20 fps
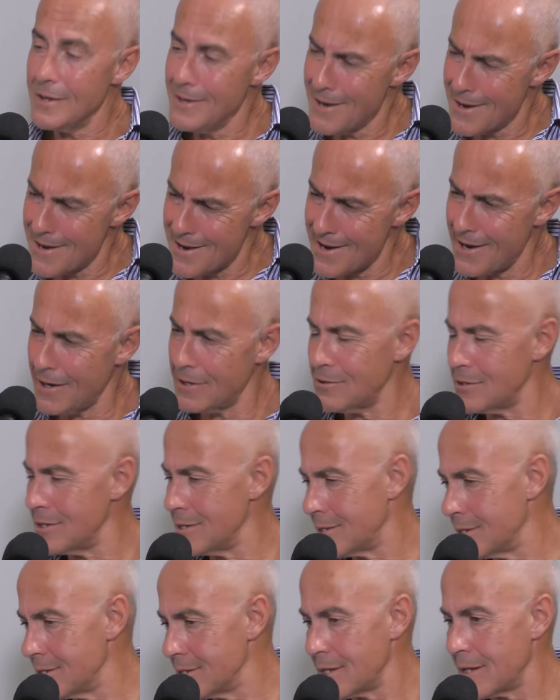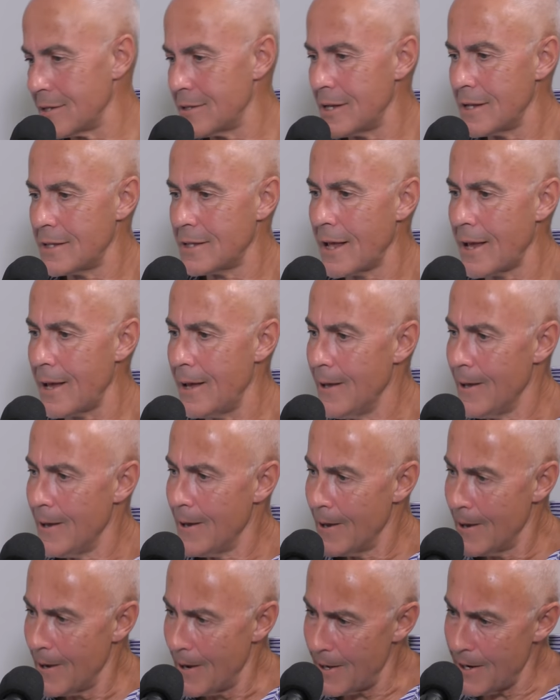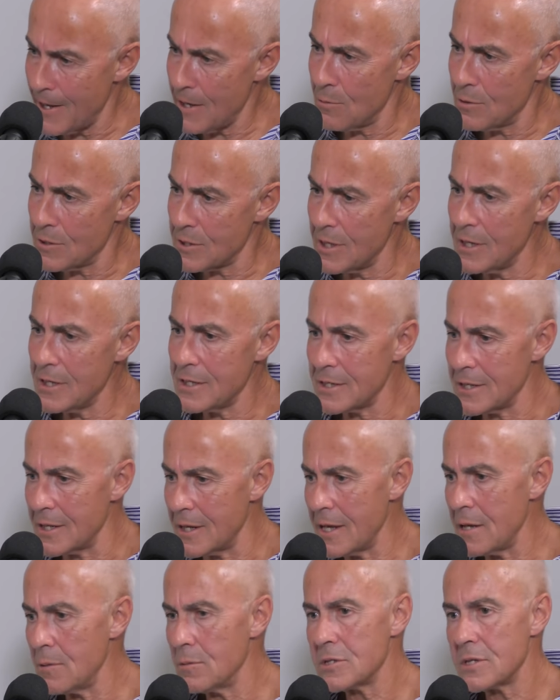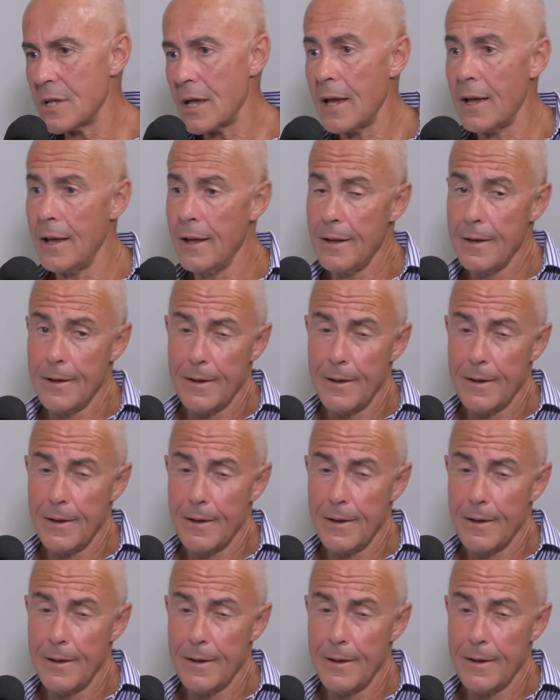yeah, I did this, I did that, and he was this and he was that